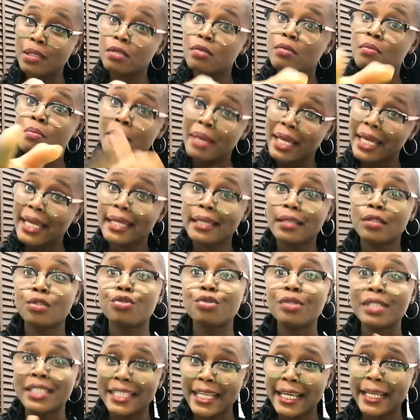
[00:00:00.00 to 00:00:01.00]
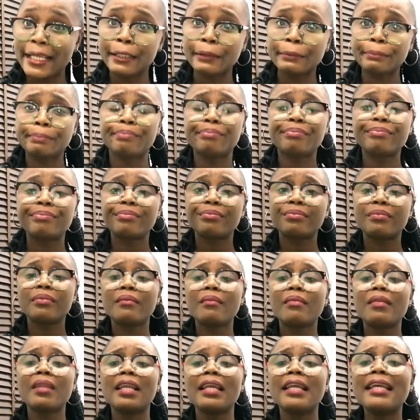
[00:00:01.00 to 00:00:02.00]
to making today,
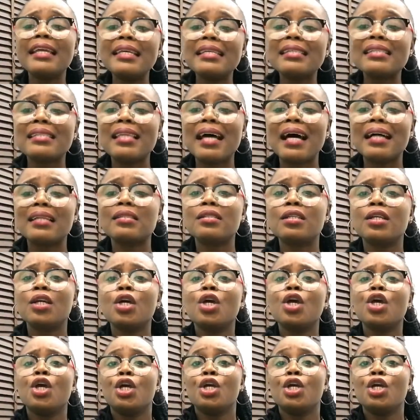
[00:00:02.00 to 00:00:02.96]
is that